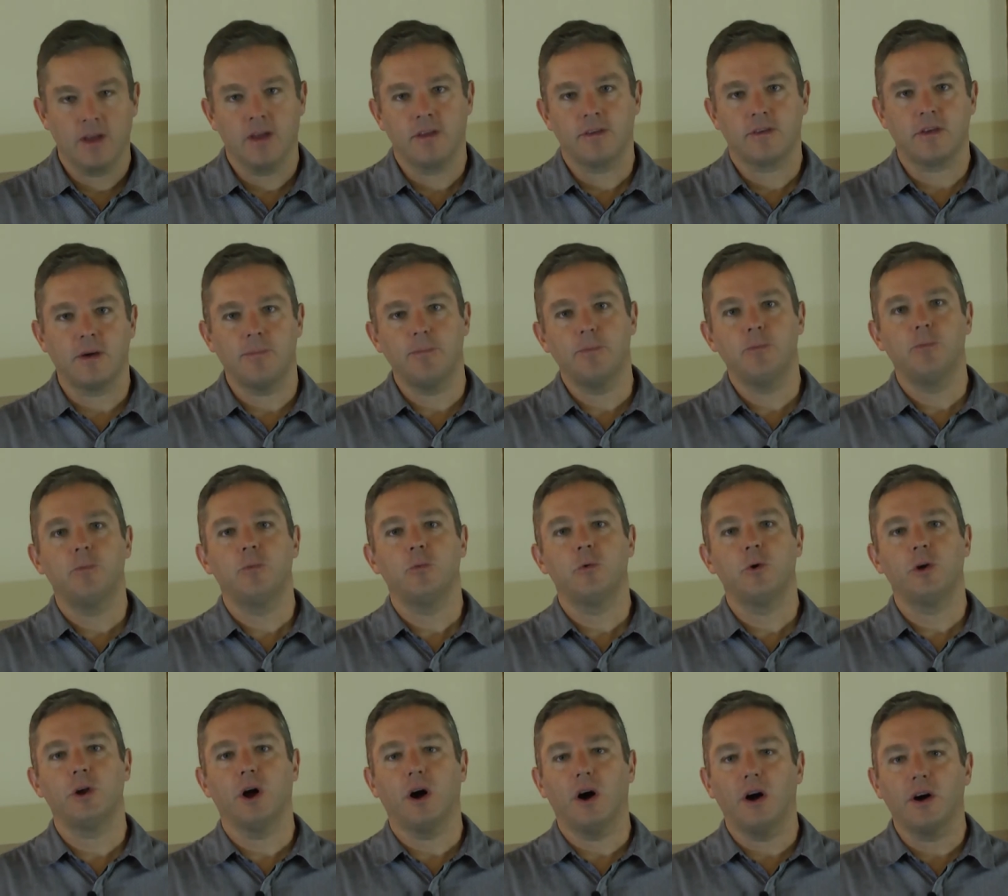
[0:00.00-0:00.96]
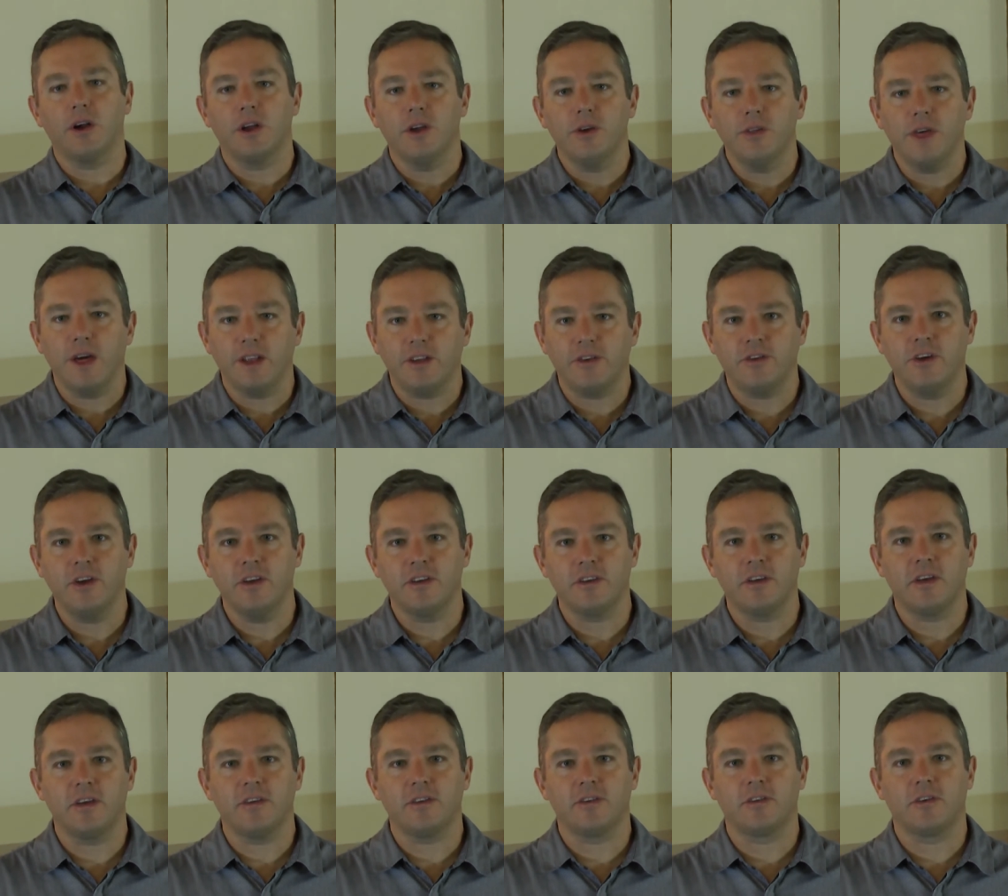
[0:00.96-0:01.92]
Some would argue that
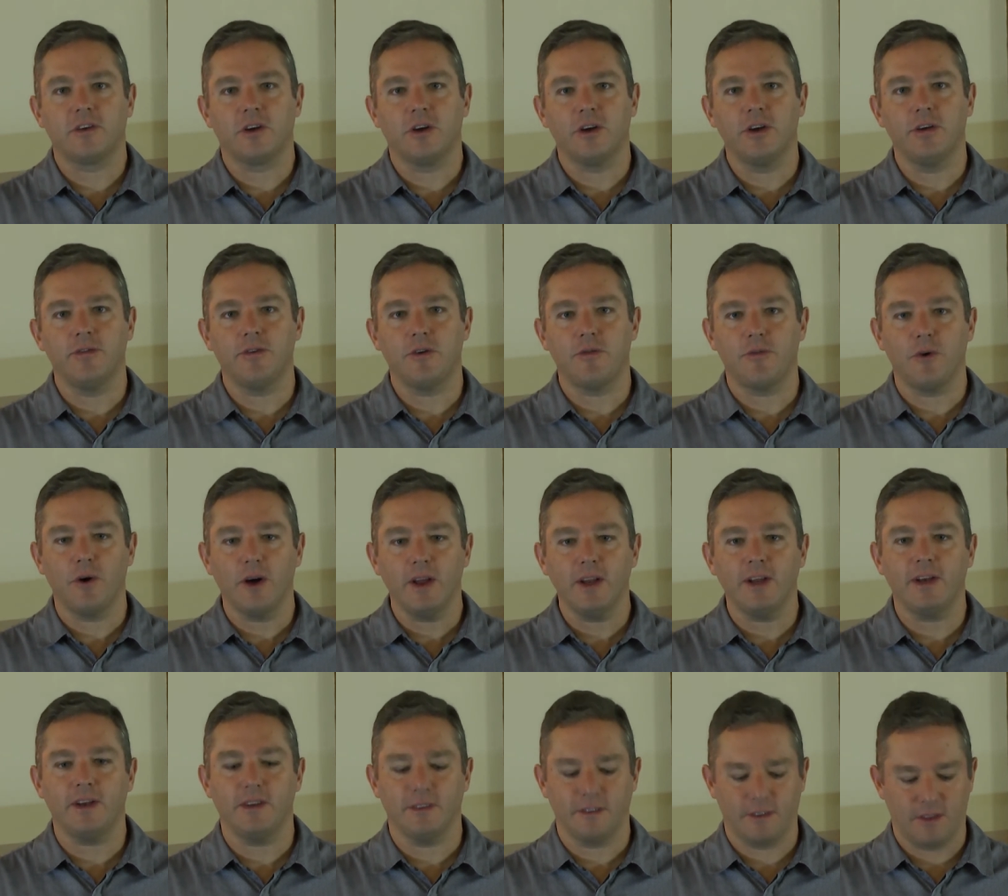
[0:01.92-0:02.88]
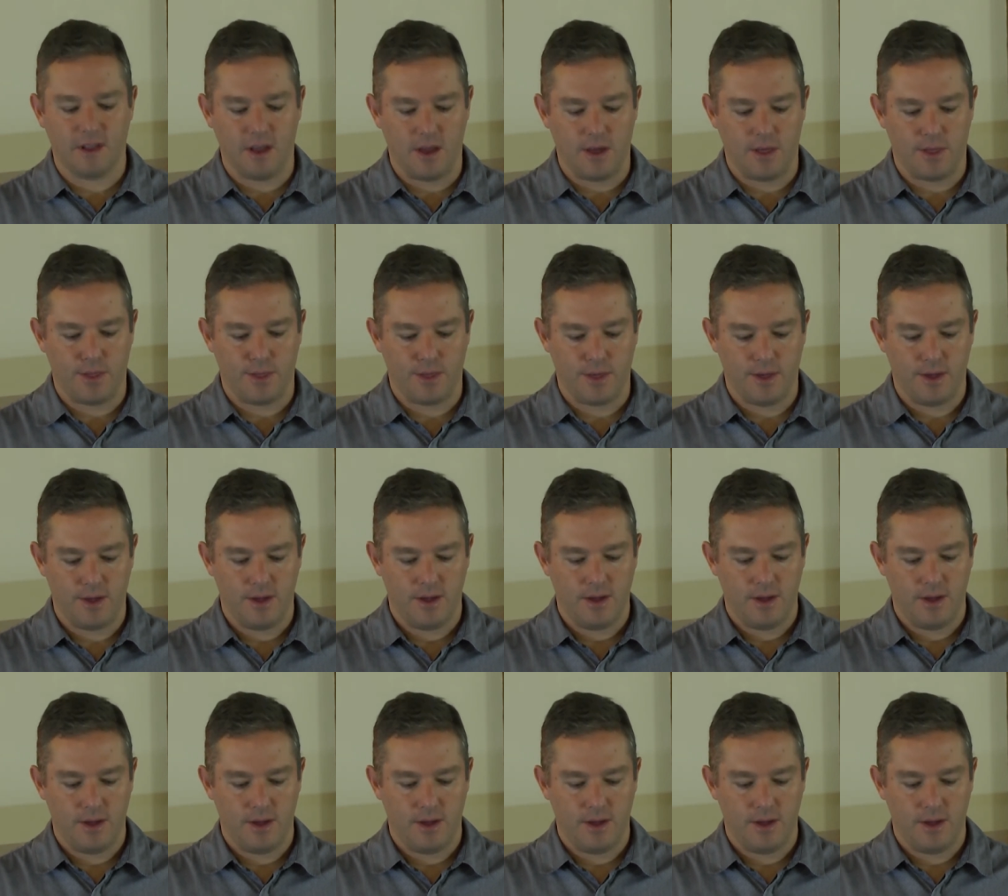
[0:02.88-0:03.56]
Jesus could have avoided his death.